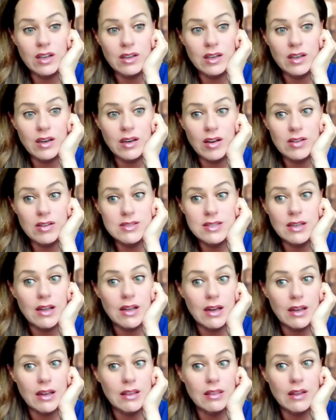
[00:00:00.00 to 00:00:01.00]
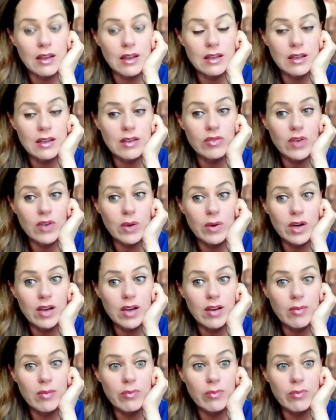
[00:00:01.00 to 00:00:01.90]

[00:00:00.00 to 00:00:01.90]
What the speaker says: and not said anything if I were him.